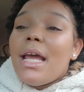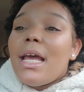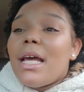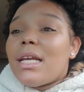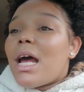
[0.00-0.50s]

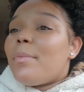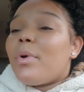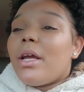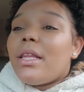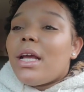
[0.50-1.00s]
And I
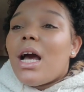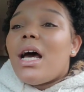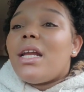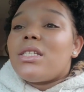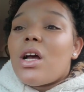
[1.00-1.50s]
pray that
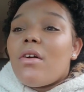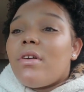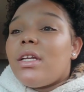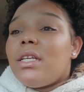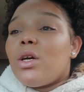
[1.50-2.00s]
God has
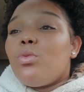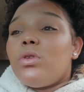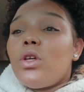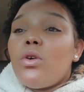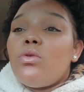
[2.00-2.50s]
already dealt
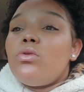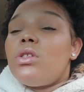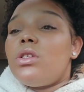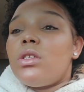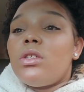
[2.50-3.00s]
with
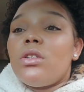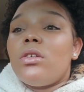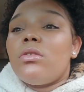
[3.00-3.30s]
those